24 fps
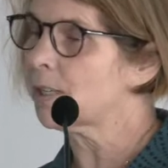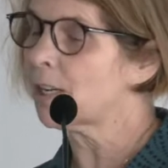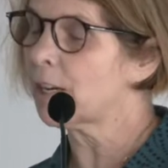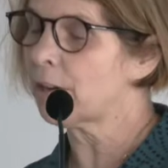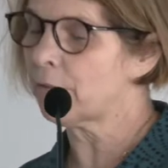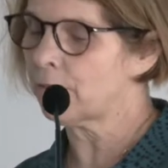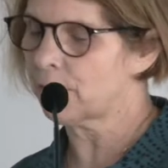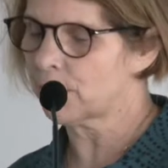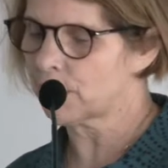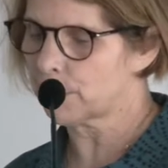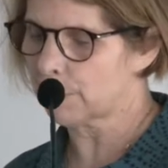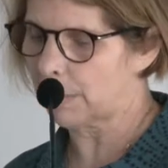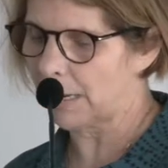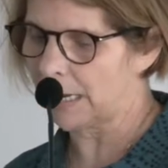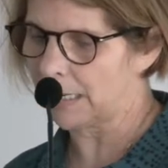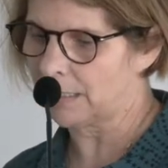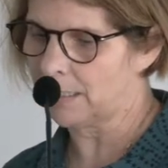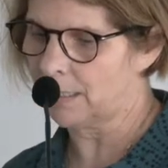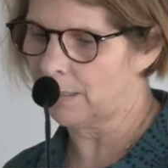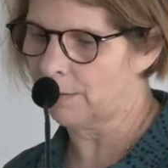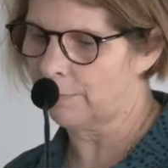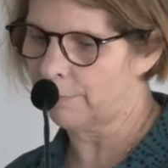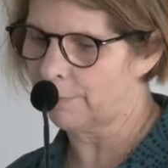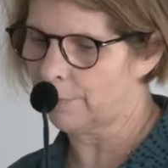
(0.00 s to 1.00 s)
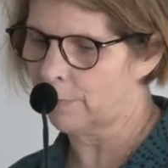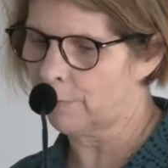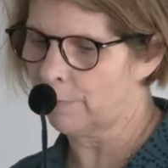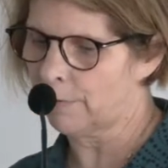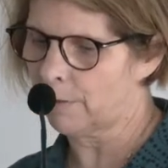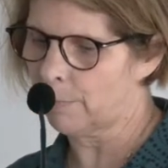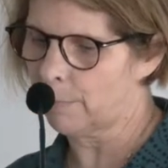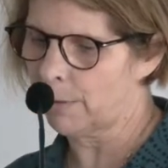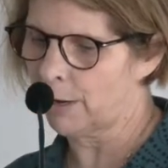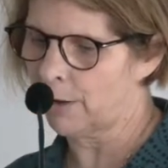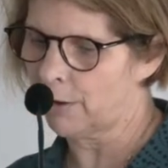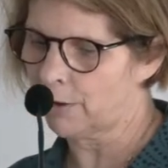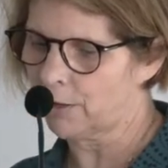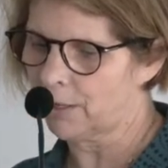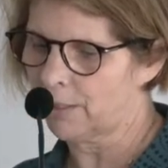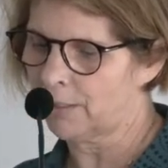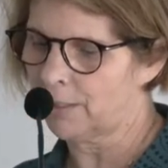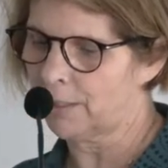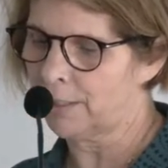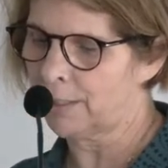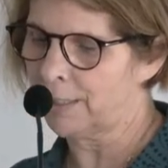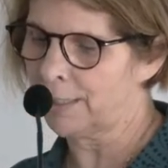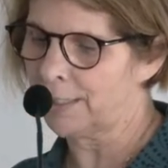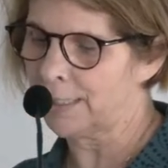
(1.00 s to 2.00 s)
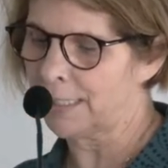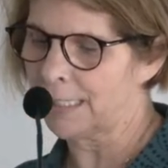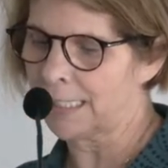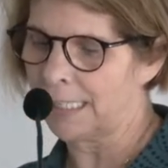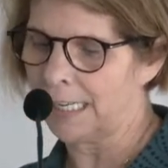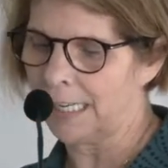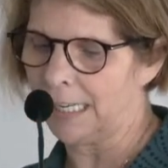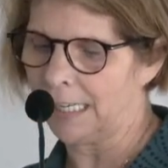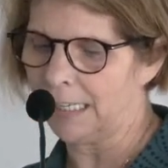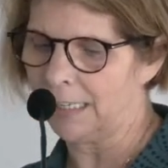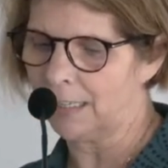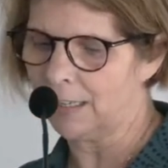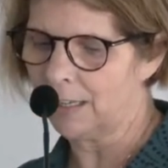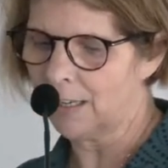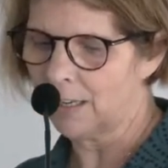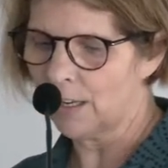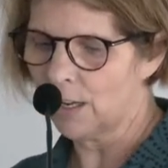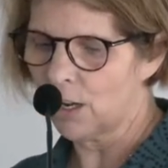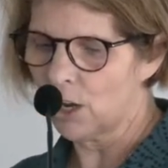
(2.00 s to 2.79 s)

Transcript: irrespective of the market that it's in.